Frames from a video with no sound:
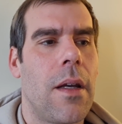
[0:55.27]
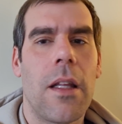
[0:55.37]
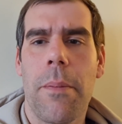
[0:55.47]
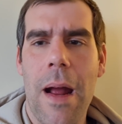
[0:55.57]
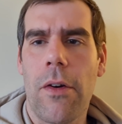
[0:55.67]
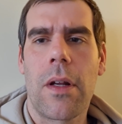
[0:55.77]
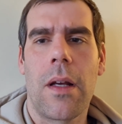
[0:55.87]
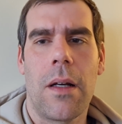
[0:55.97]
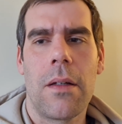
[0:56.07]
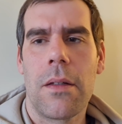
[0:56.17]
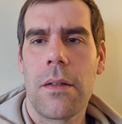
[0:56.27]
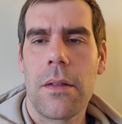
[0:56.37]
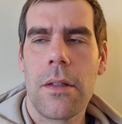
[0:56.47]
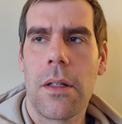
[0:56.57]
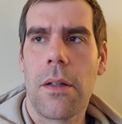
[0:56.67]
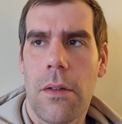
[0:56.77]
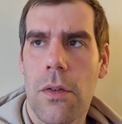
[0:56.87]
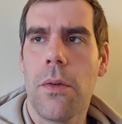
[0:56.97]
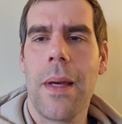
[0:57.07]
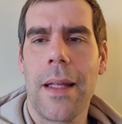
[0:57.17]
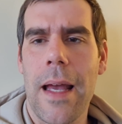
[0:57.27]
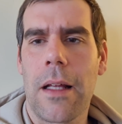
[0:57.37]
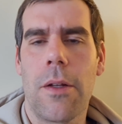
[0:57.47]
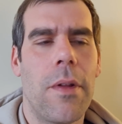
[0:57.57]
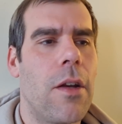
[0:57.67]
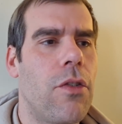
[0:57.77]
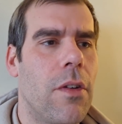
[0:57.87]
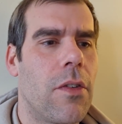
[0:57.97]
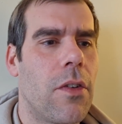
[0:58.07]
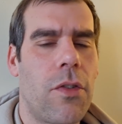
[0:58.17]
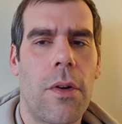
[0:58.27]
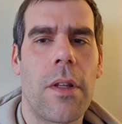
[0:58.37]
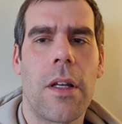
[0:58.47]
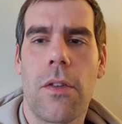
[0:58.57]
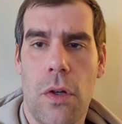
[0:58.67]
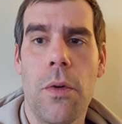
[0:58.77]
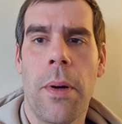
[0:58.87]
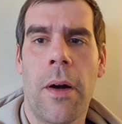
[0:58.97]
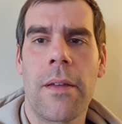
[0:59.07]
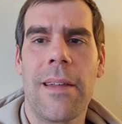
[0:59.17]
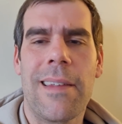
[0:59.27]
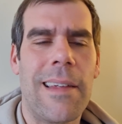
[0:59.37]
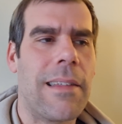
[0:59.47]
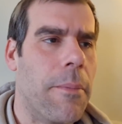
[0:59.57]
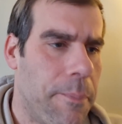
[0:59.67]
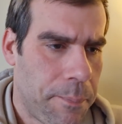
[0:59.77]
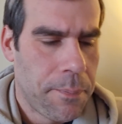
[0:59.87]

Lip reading: and America, the two main Anglo nations, it's certainly a two-party system.